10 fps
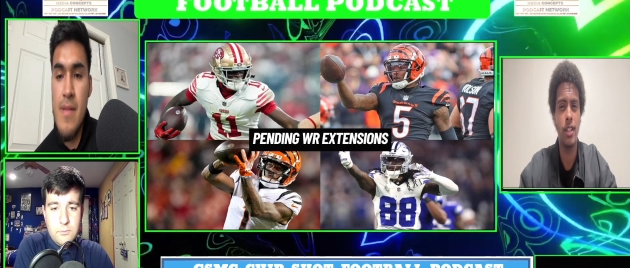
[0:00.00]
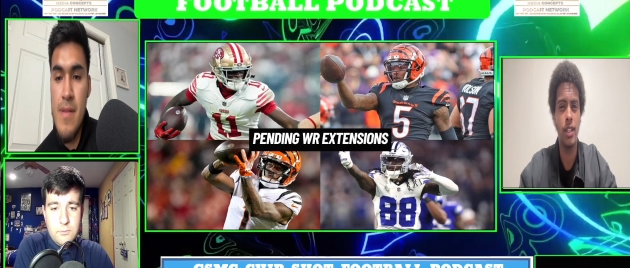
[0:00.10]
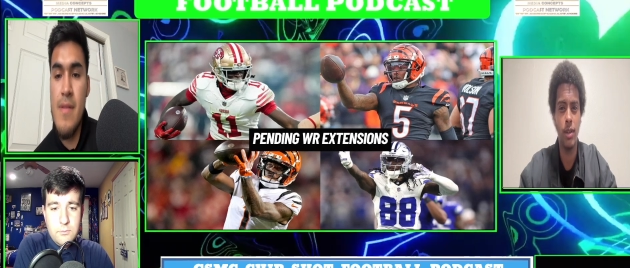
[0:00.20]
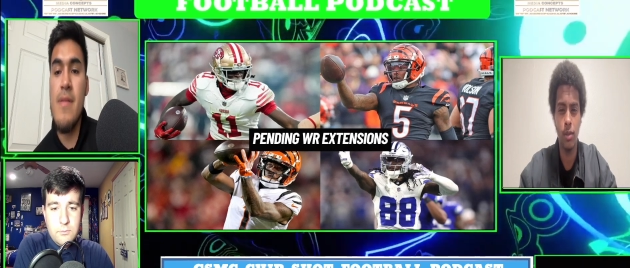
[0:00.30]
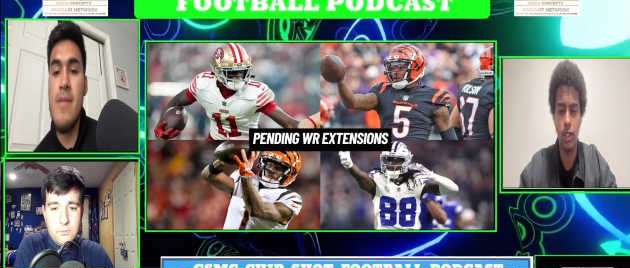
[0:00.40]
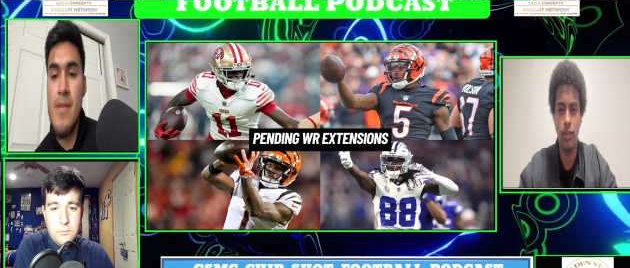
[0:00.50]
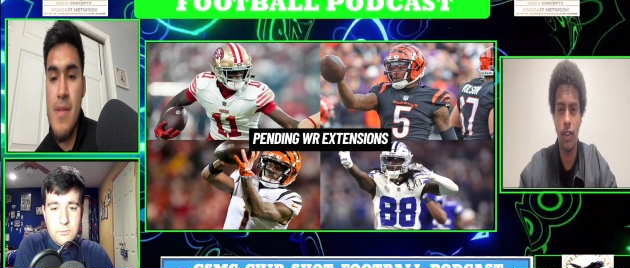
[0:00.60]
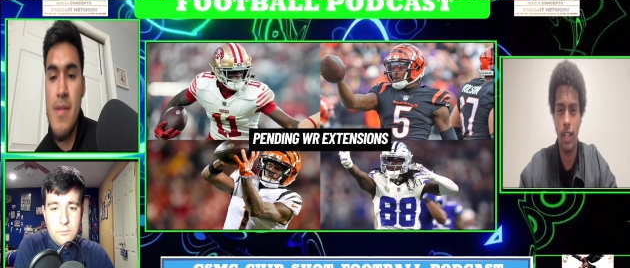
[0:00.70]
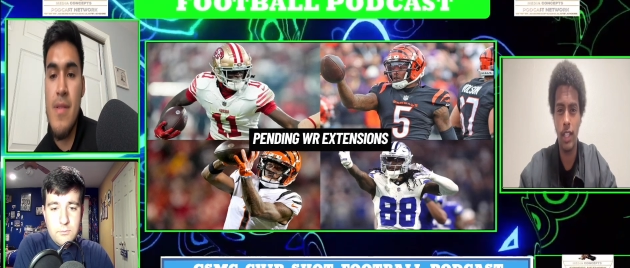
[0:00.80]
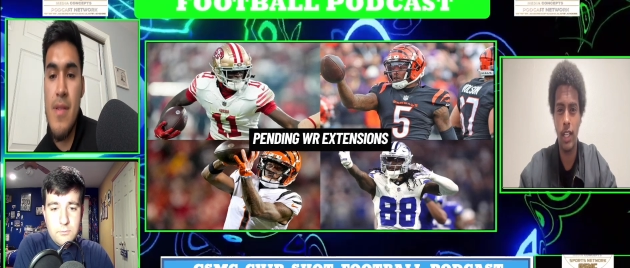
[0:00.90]
Speaker 1: with the fact
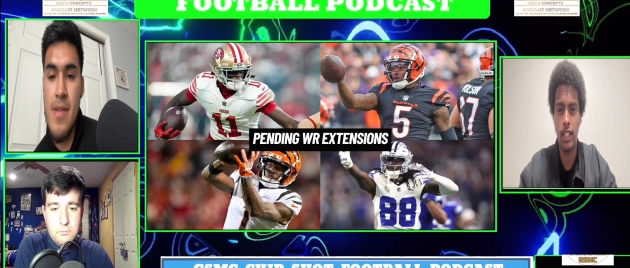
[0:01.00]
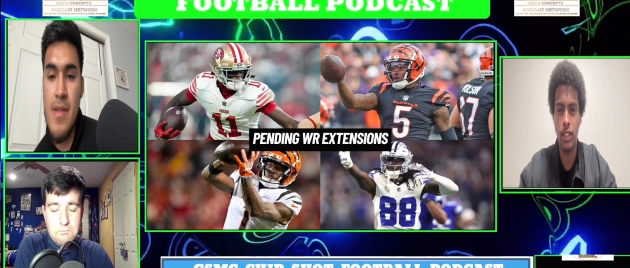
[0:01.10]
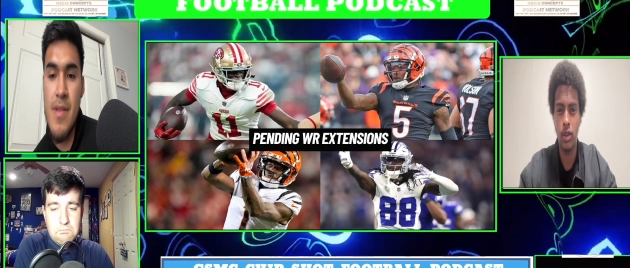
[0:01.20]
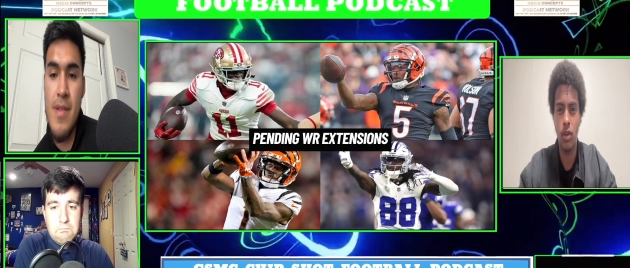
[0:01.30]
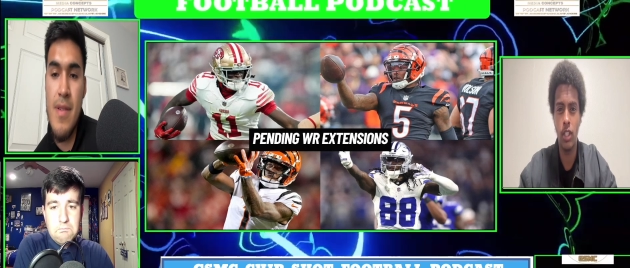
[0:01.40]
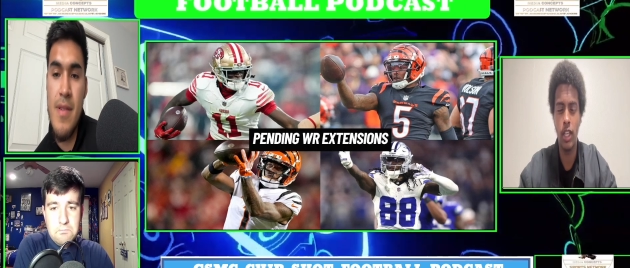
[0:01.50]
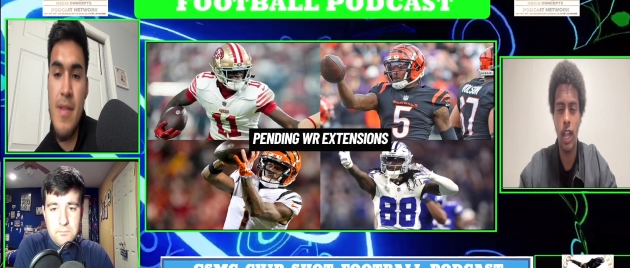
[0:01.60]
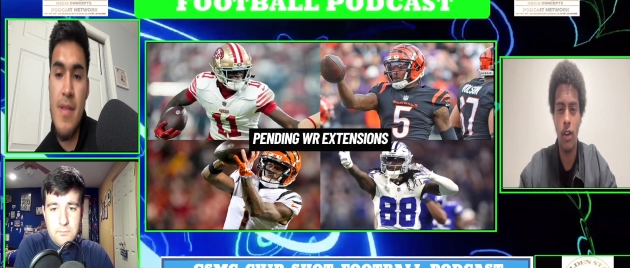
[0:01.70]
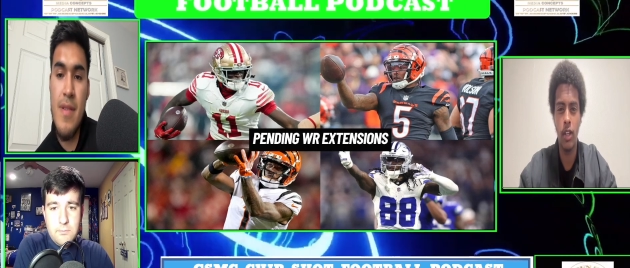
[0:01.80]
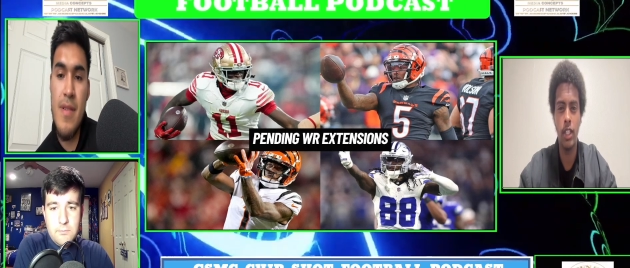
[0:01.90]
that he is holding out.
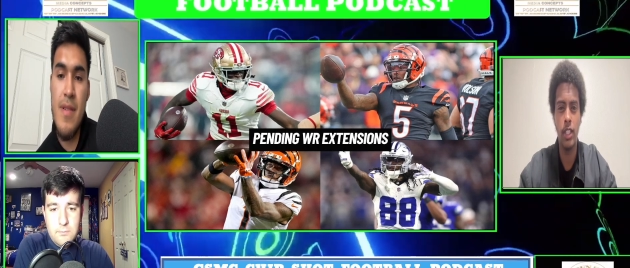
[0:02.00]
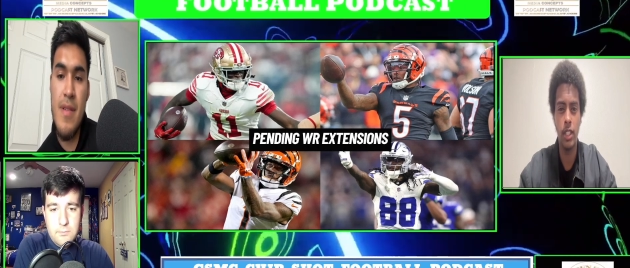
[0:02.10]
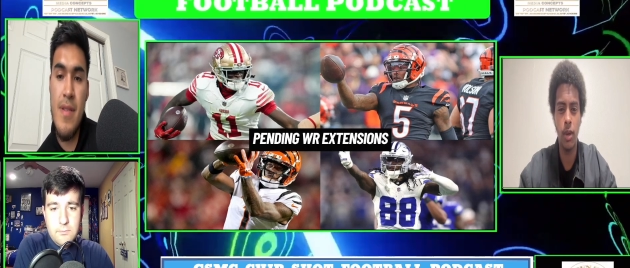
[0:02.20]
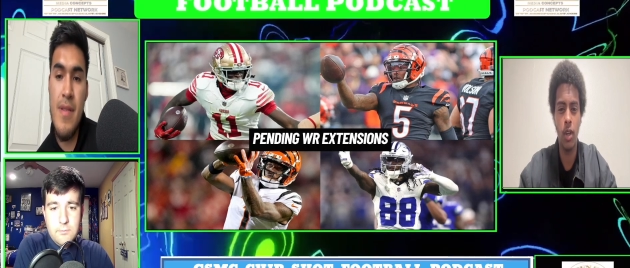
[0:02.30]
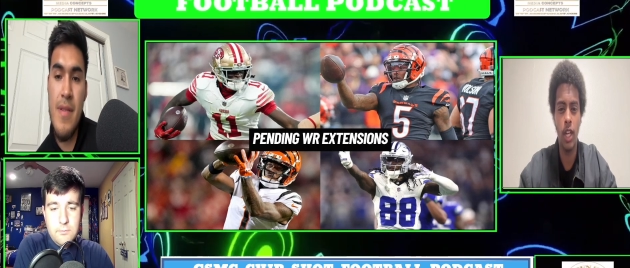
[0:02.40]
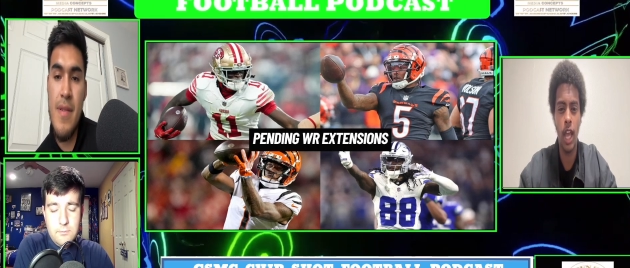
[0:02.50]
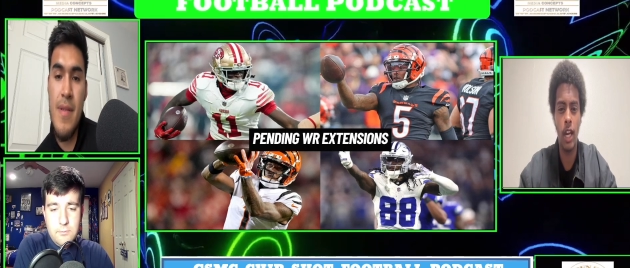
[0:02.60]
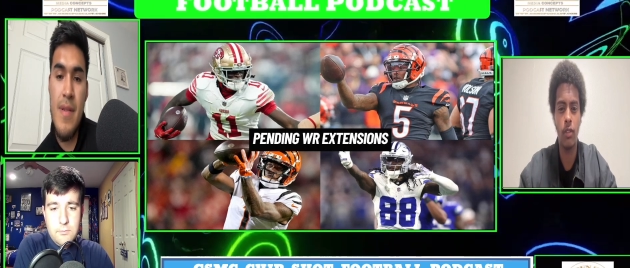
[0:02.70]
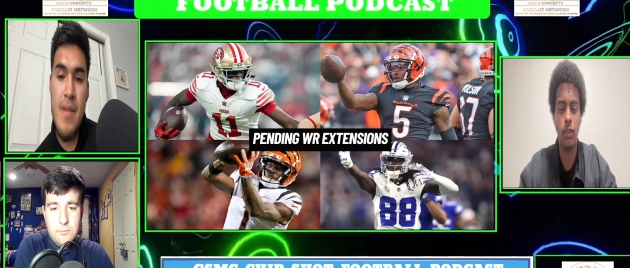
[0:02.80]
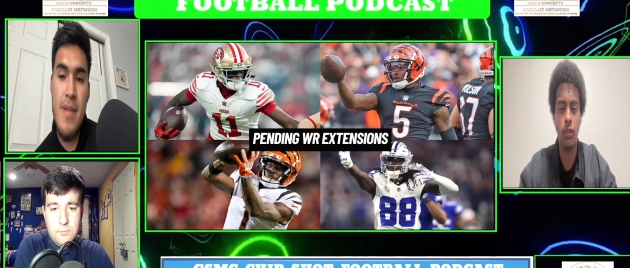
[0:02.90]
He is the one out of the
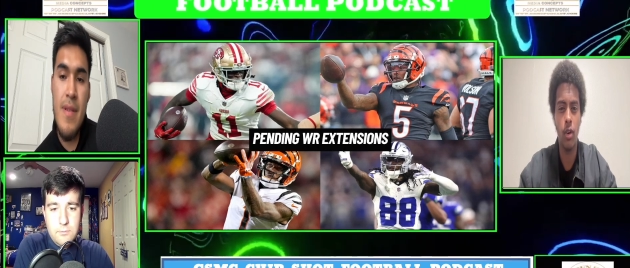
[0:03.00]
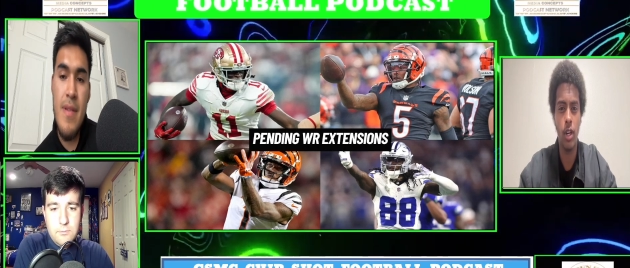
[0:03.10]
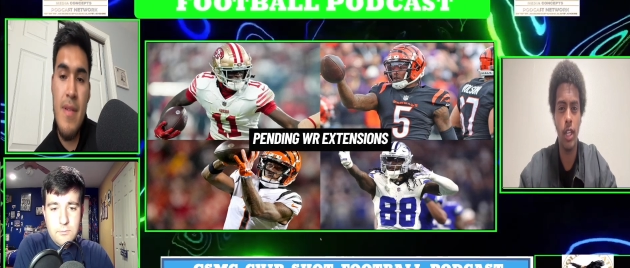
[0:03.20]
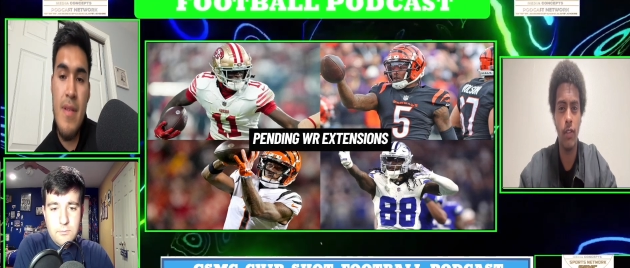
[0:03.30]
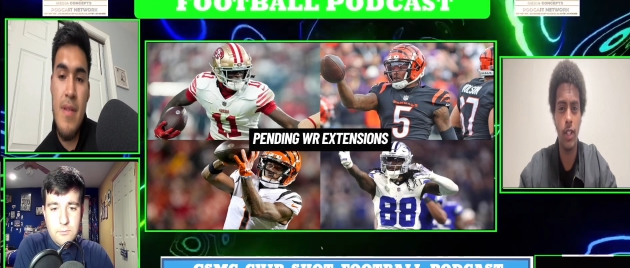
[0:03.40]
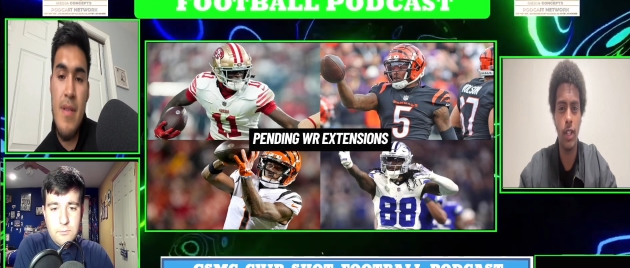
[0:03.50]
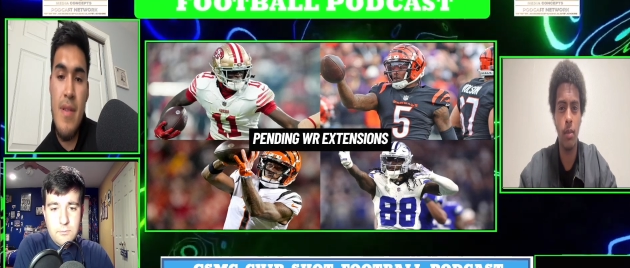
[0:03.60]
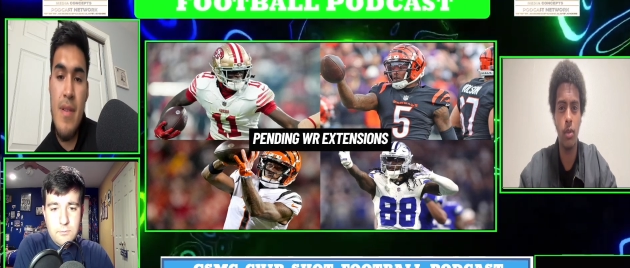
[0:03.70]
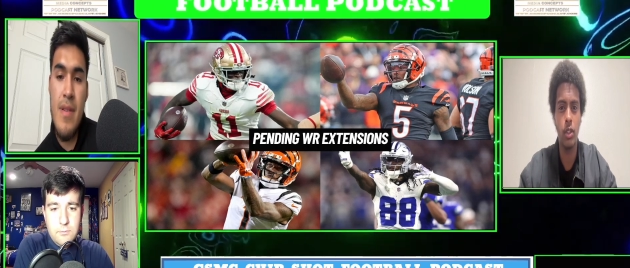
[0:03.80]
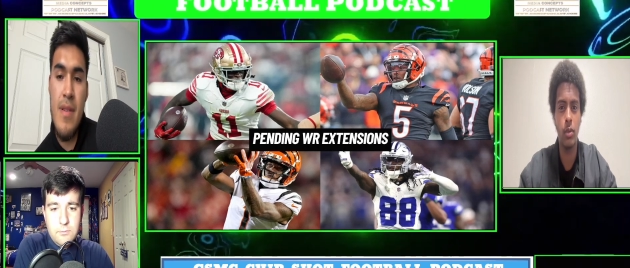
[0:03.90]
four giving the
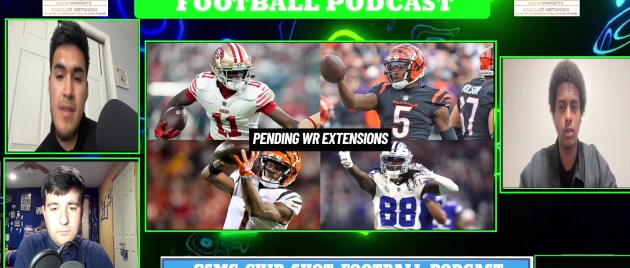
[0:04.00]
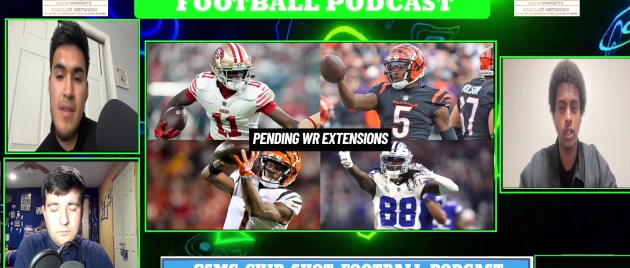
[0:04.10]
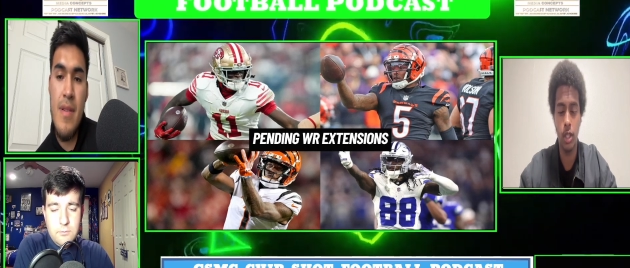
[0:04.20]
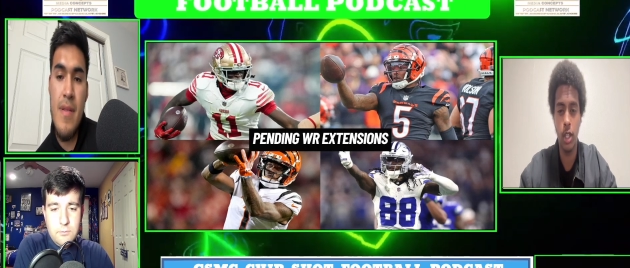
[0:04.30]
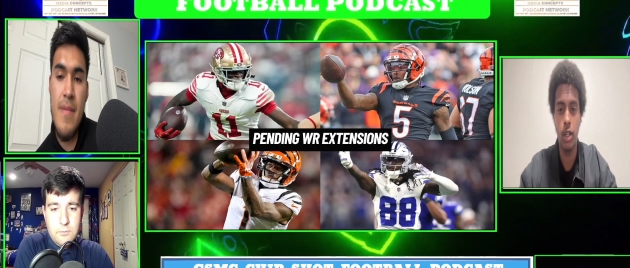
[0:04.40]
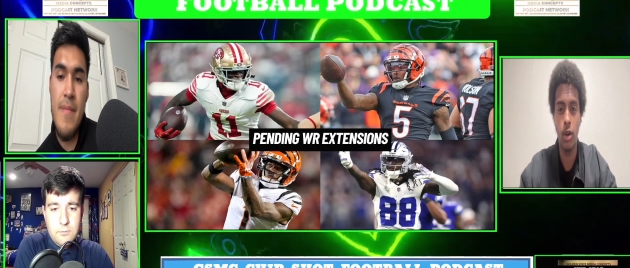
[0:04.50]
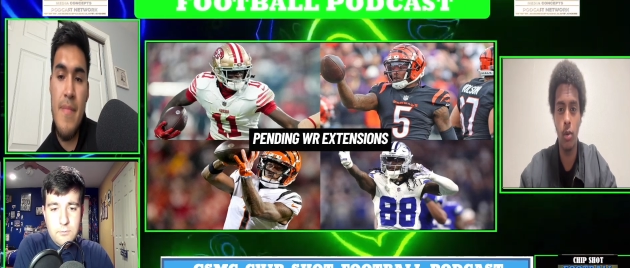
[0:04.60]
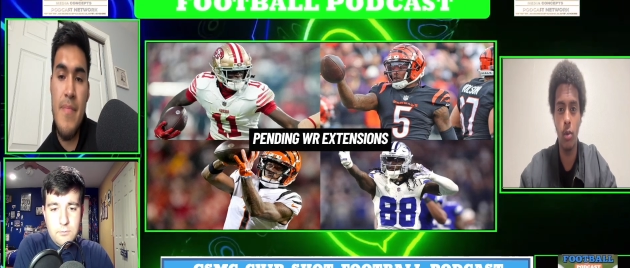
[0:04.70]
most, you know,